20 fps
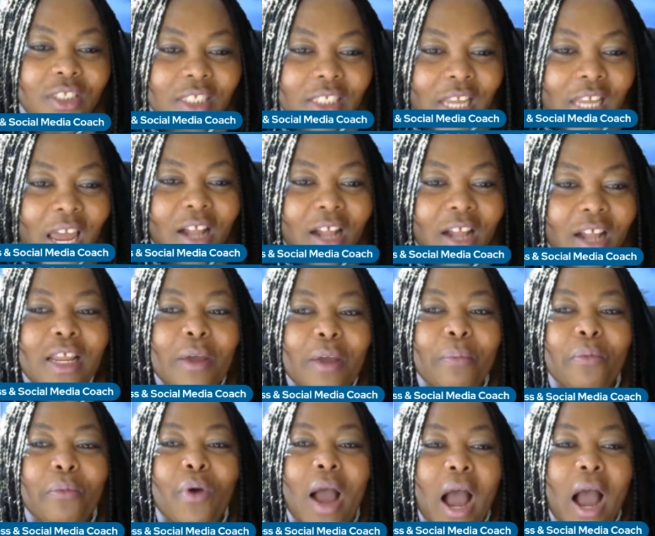Tell
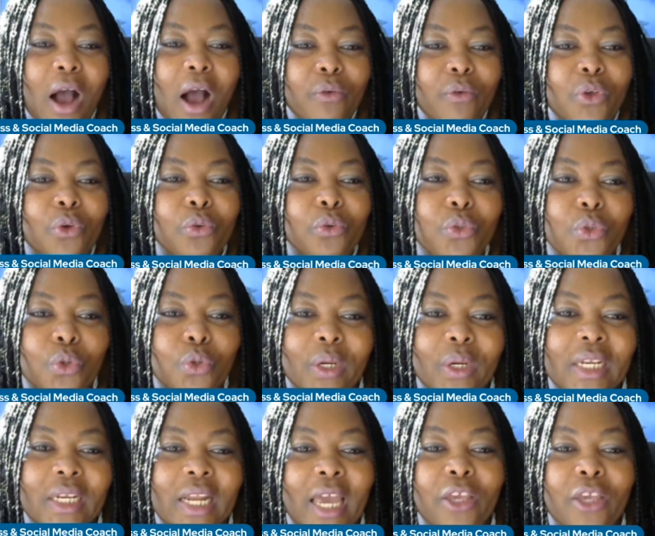them how you do
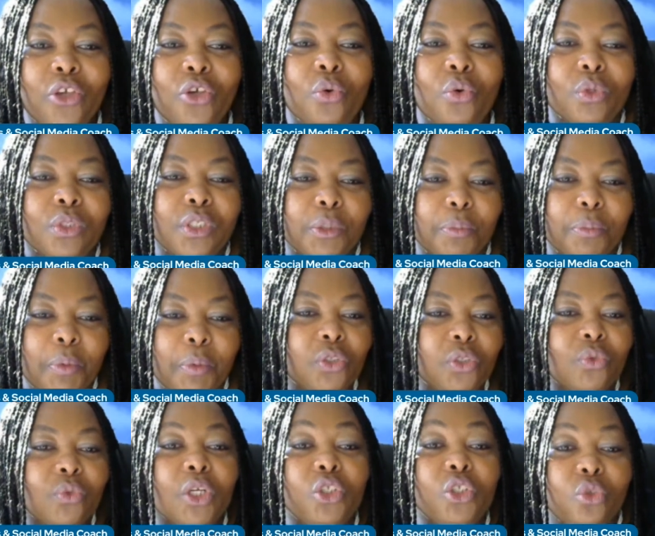it like you would speak
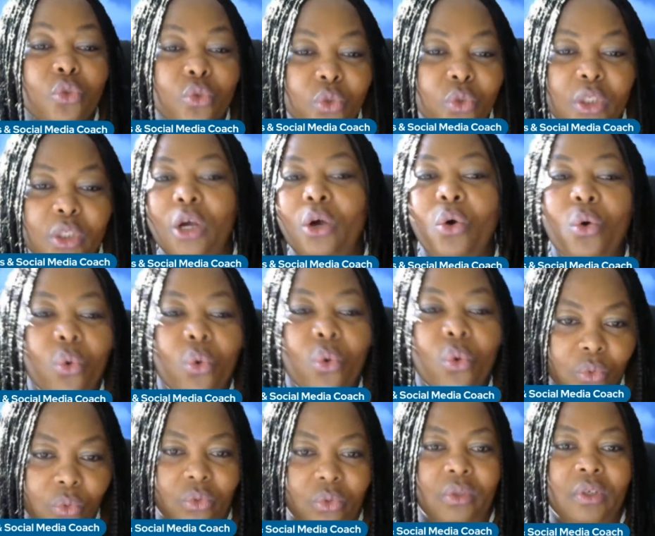to a 2-year-old.